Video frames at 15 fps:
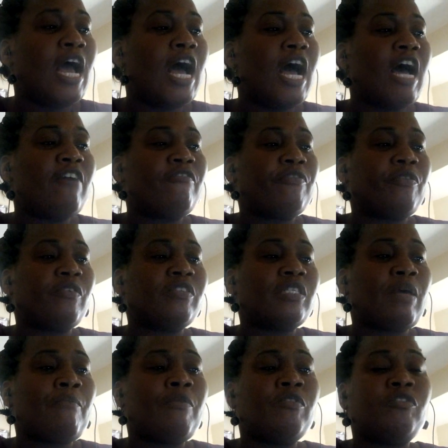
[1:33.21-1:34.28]
have thoughts
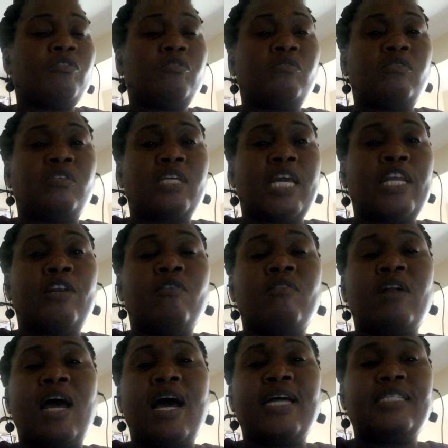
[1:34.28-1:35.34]
about suicide or
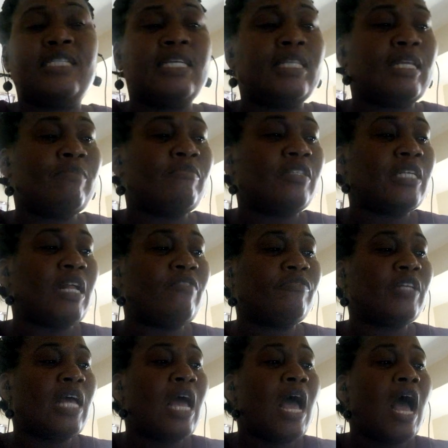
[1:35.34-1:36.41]
hurting themselves,